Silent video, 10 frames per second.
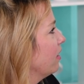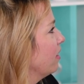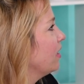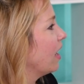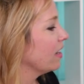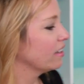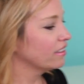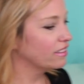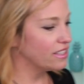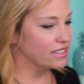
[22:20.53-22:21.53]
Yeah,
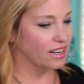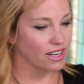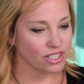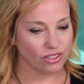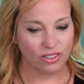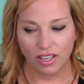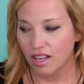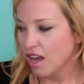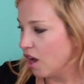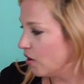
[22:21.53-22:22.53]
he said I do.
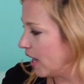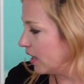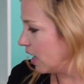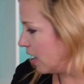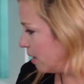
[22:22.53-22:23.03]
Okay,